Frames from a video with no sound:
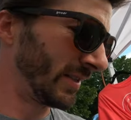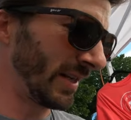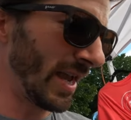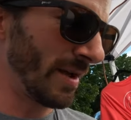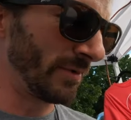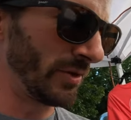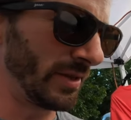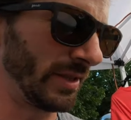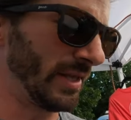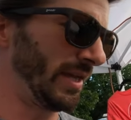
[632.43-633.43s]
Today I'm
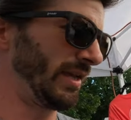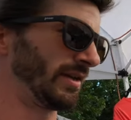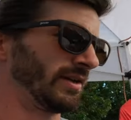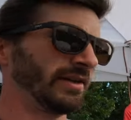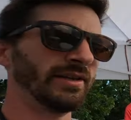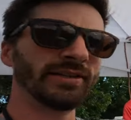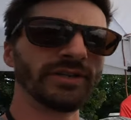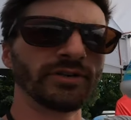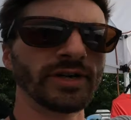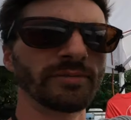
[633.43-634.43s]
doing the
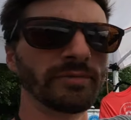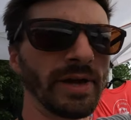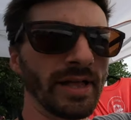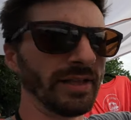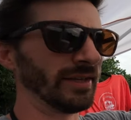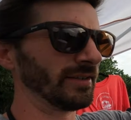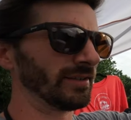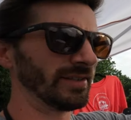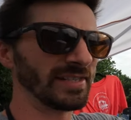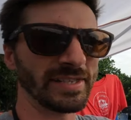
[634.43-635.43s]
cucumber melon.
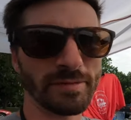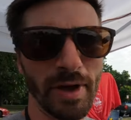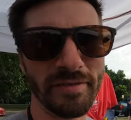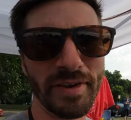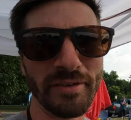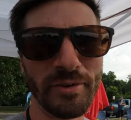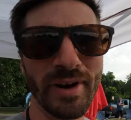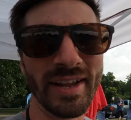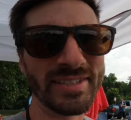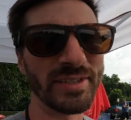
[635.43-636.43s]
This is my favorite
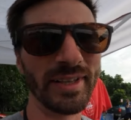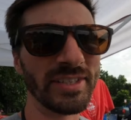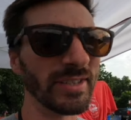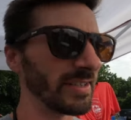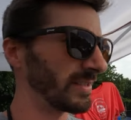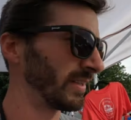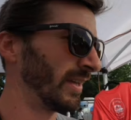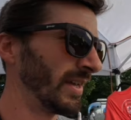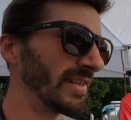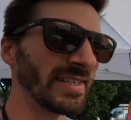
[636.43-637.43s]
one, it's delicious.
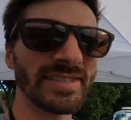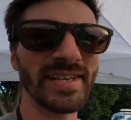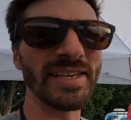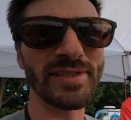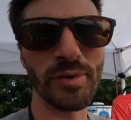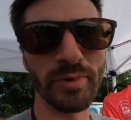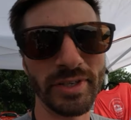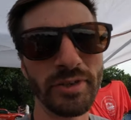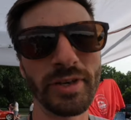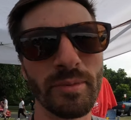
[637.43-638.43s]
Doesn't taste super
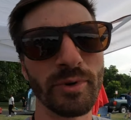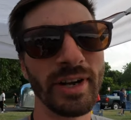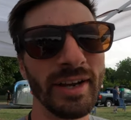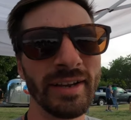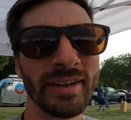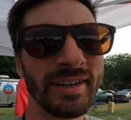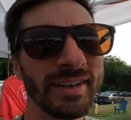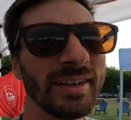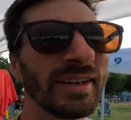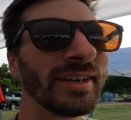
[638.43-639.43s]
cucumbery.
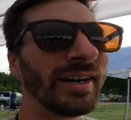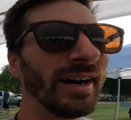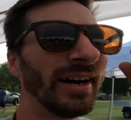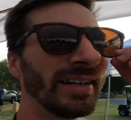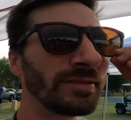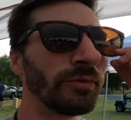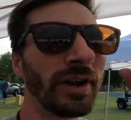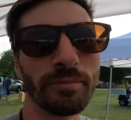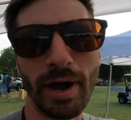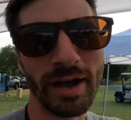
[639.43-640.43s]
It's
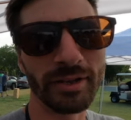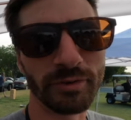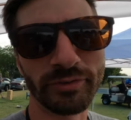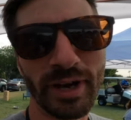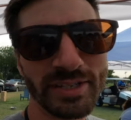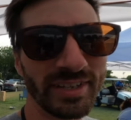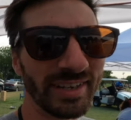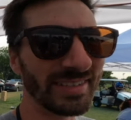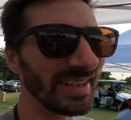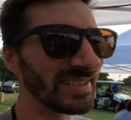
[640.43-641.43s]
very mild,
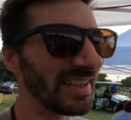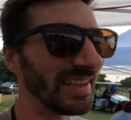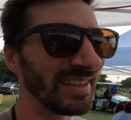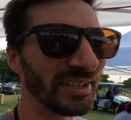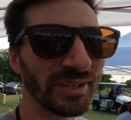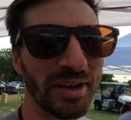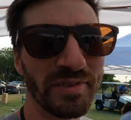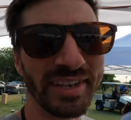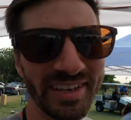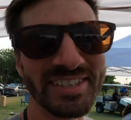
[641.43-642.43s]
refreshing. It tastes like you're on
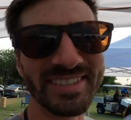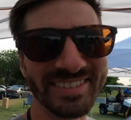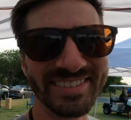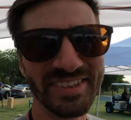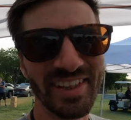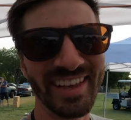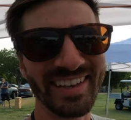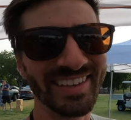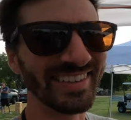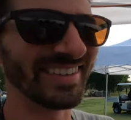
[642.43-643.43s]
vacation, so I like it.